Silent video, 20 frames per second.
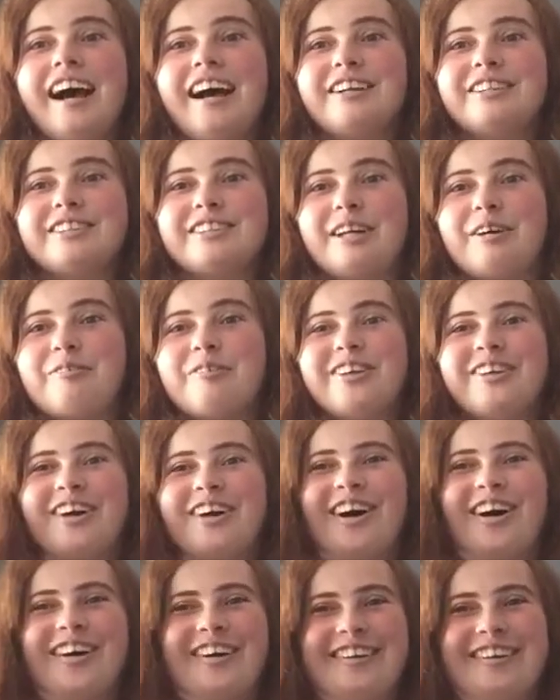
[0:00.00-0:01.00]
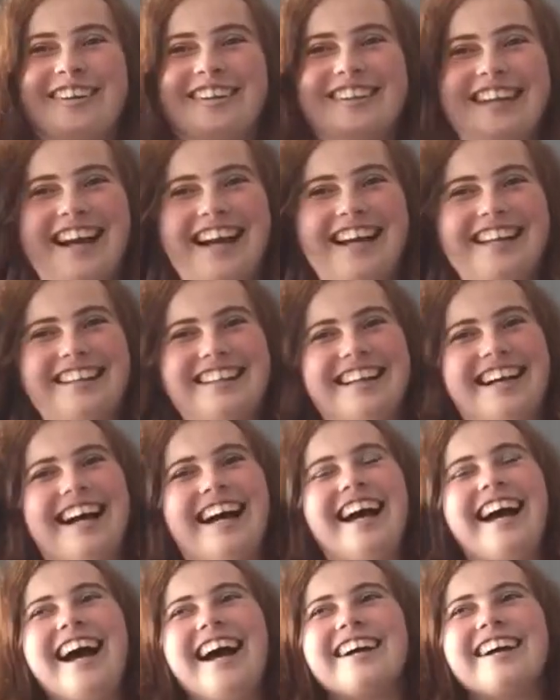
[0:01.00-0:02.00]
shouting on and that,
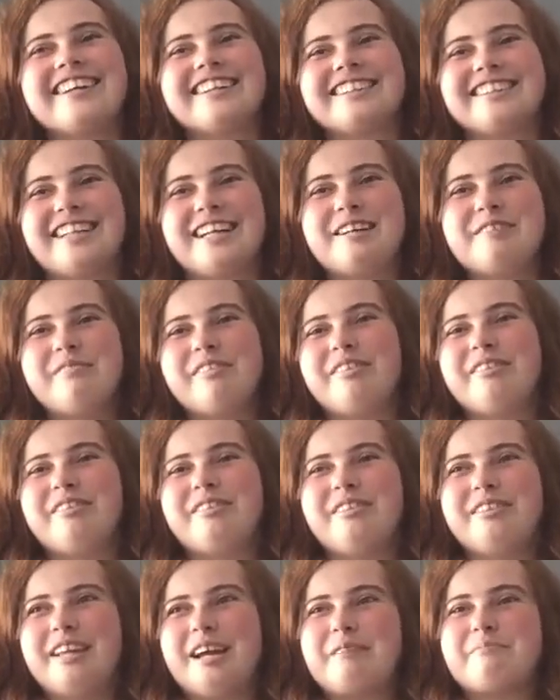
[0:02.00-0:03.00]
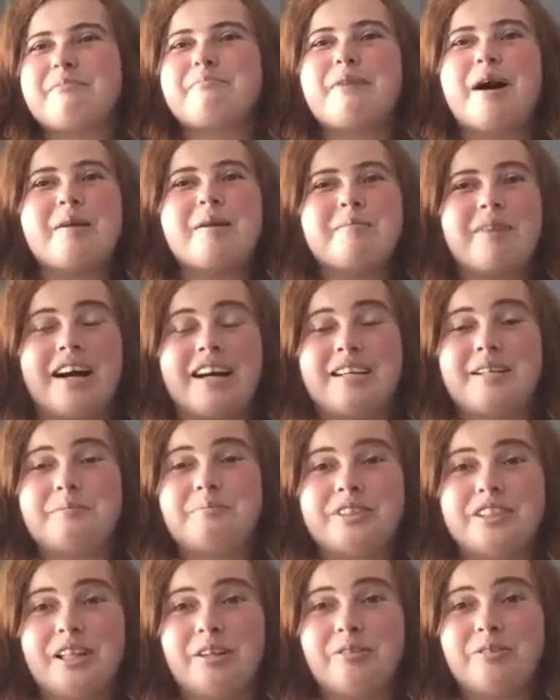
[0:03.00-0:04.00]
because like my mum had to
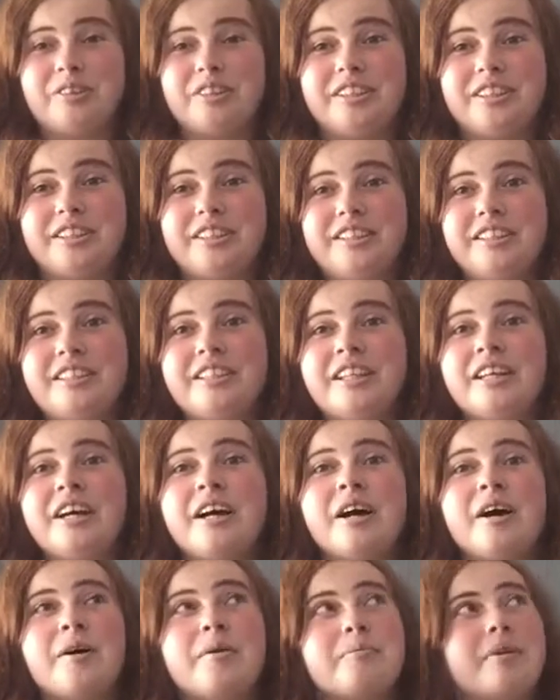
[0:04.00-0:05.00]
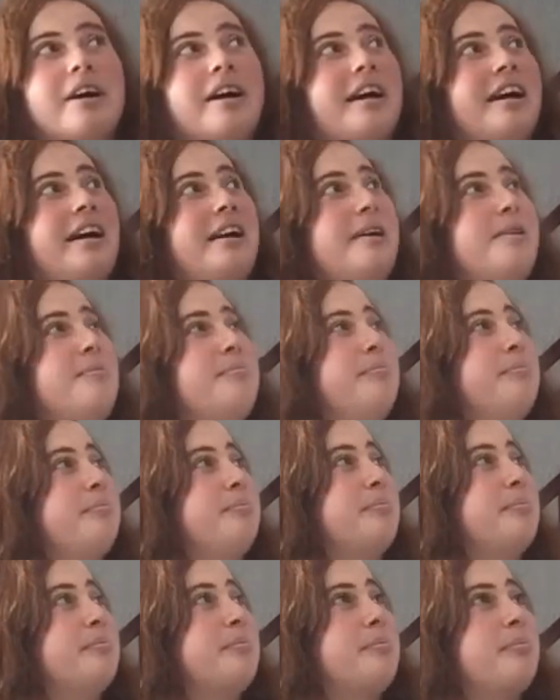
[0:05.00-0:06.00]
keep shouting at us, but
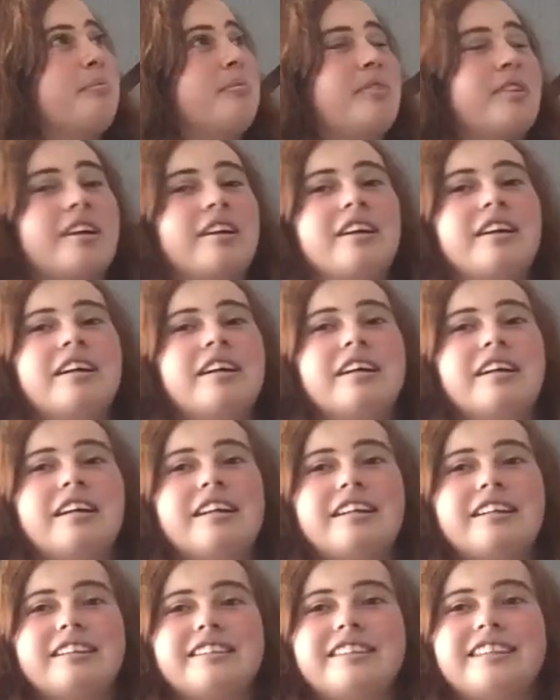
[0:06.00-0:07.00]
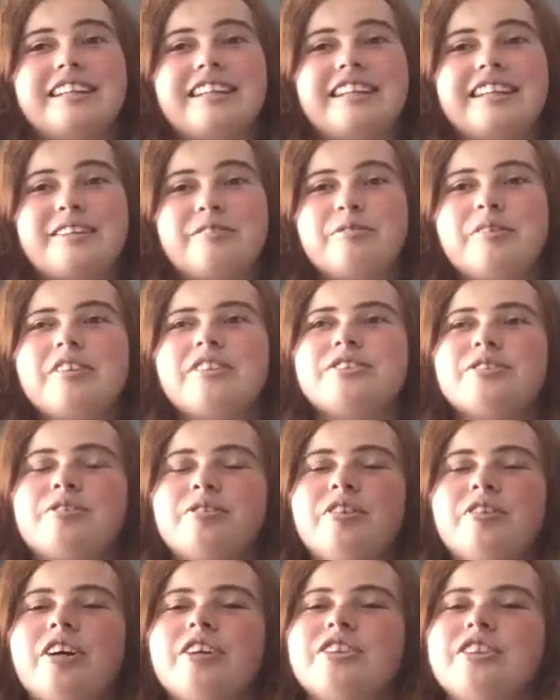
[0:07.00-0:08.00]
and yeah, well,
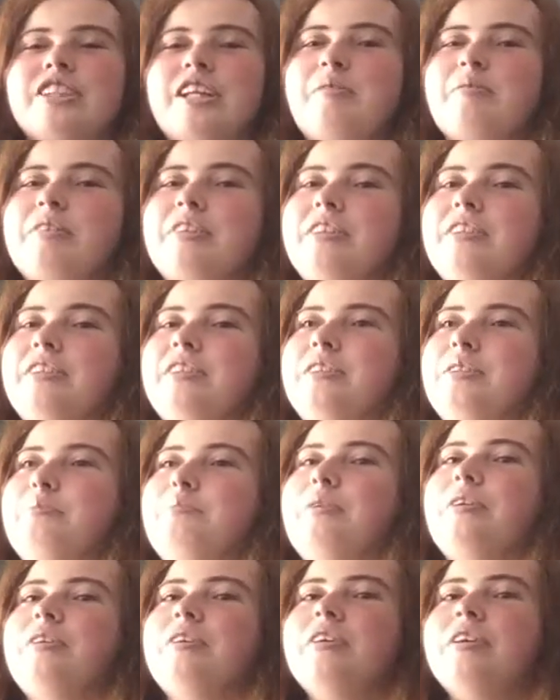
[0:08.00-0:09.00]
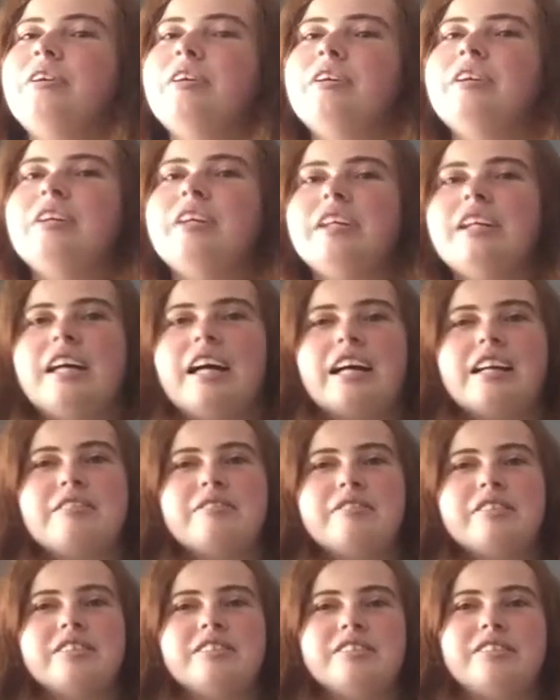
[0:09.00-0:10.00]
she's not shouting at us, but
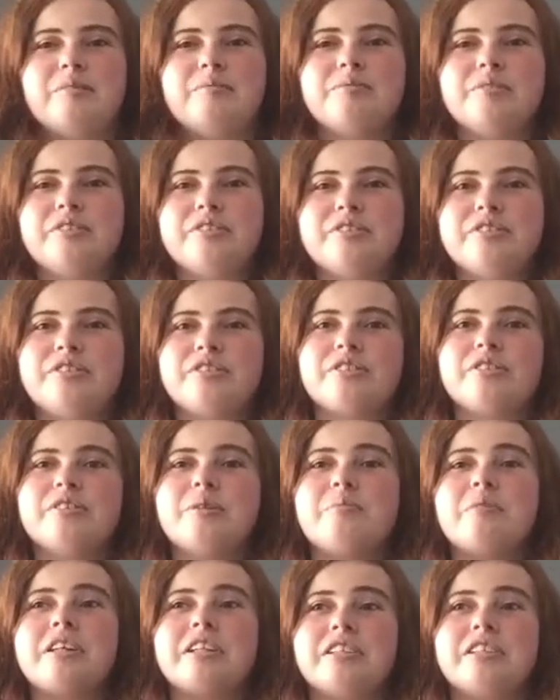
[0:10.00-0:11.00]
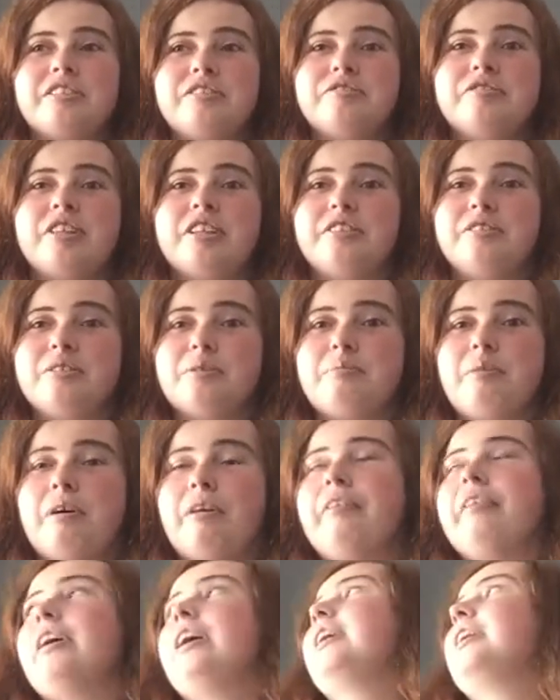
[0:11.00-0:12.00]
anyway, so I'm going to make a new video
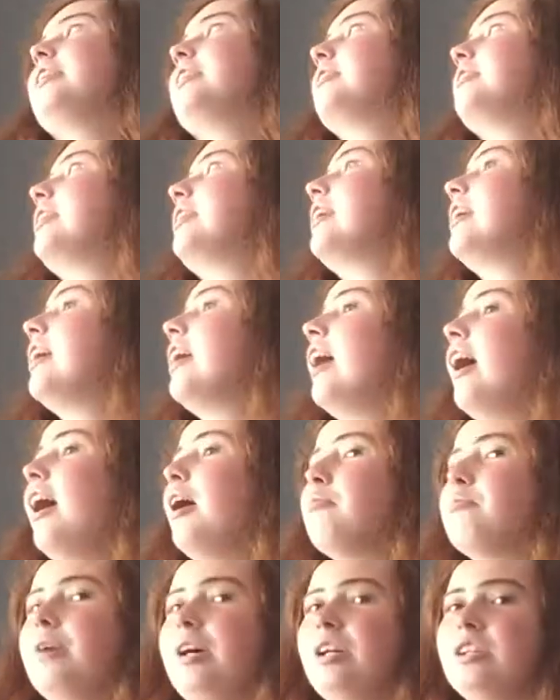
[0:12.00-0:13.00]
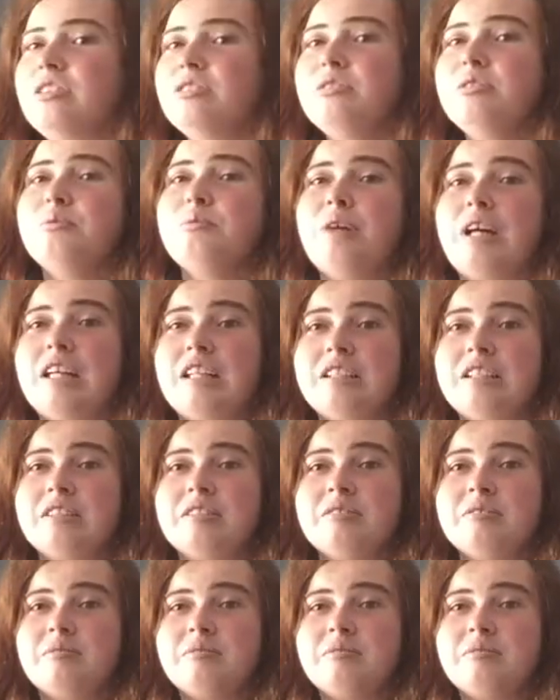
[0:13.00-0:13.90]
about that anyway, but I don't know when,